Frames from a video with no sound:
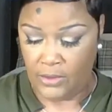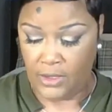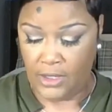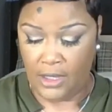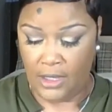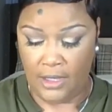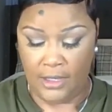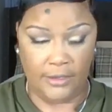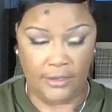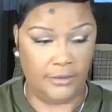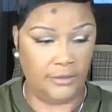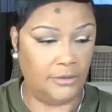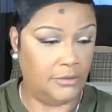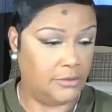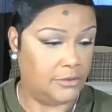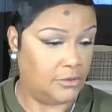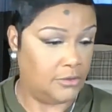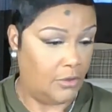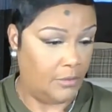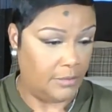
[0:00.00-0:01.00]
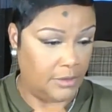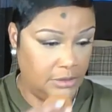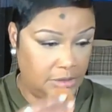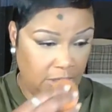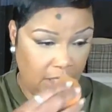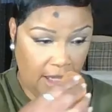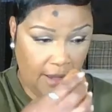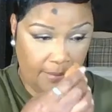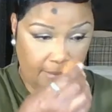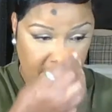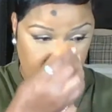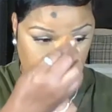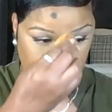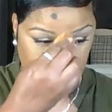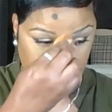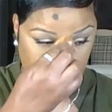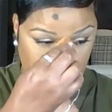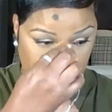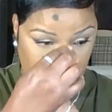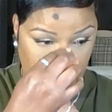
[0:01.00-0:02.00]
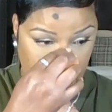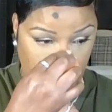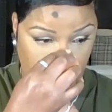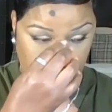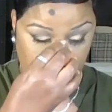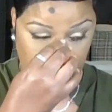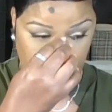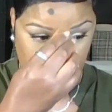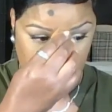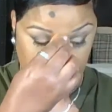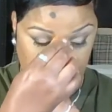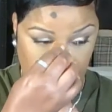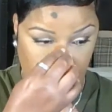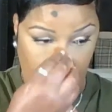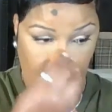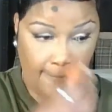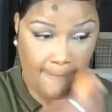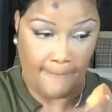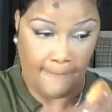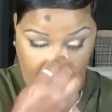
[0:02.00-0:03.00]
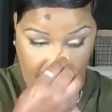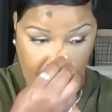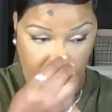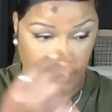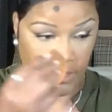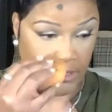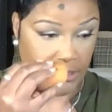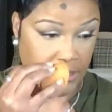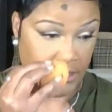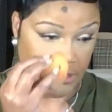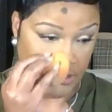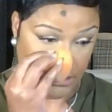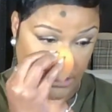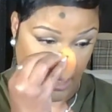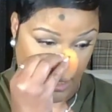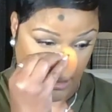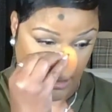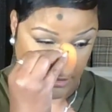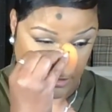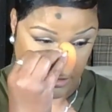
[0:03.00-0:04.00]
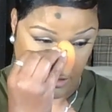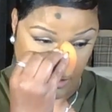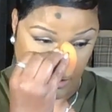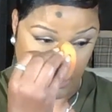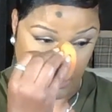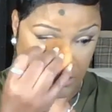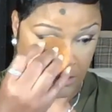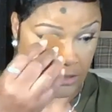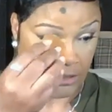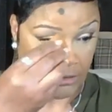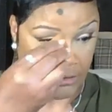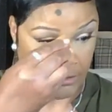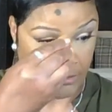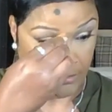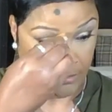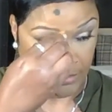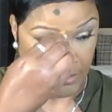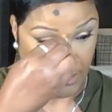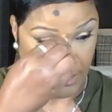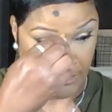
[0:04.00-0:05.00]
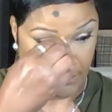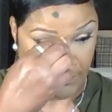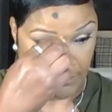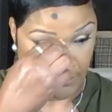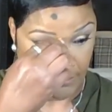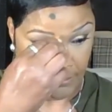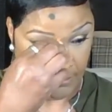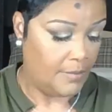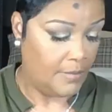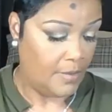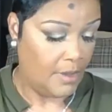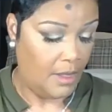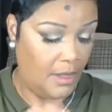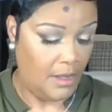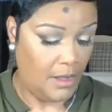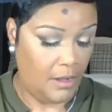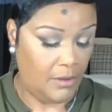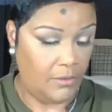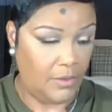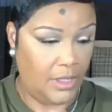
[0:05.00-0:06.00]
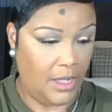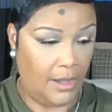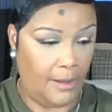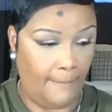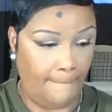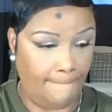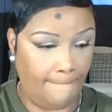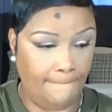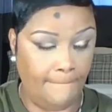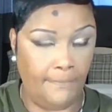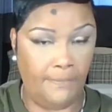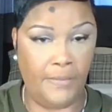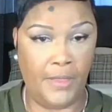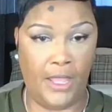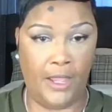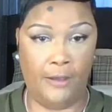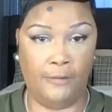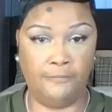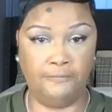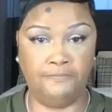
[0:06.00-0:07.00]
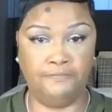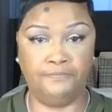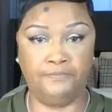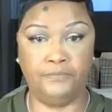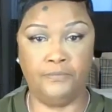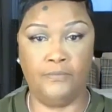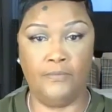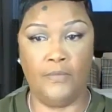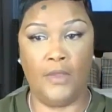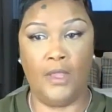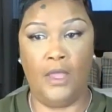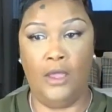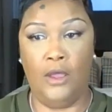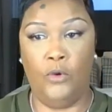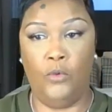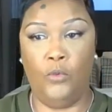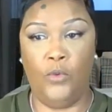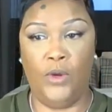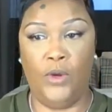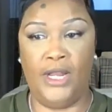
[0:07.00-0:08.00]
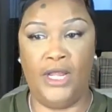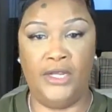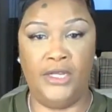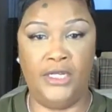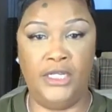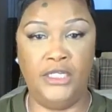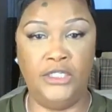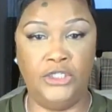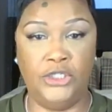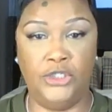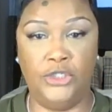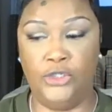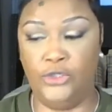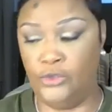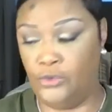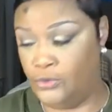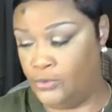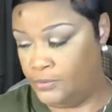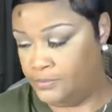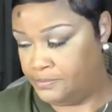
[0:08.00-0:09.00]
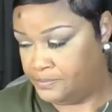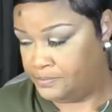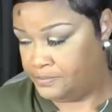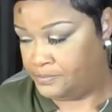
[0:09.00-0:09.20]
Okay, so I'm going to tap into this, blend this out just a little bit. Okay, now what I need to do